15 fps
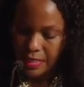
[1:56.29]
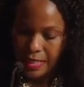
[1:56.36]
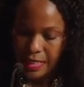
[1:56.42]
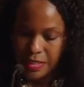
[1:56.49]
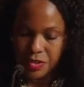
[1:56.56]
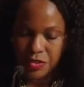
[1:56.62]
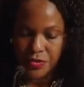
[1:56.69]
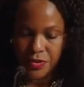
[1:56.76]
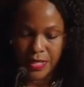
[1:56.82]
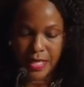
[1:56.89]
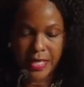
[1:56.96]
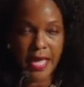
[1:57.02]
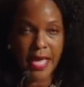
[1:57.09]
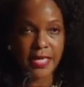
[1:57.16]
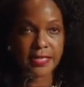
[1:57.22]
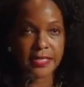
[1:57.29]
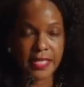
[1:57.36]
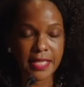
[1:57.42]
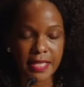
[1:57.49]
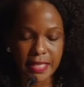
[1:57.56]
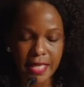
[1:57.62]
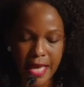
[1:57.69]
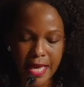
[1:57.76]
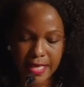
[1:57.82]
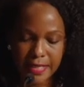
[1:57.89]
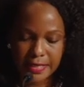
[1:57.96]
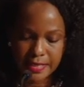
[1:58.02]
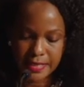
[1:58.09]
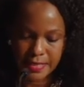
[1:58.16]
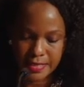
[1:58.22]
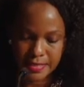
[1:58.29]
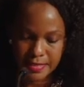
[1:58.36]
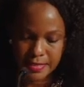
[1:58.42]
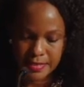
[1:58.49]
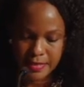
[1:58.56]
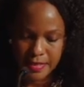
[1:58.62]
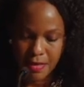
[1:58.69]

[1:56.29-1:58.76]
entering and exiting alliances,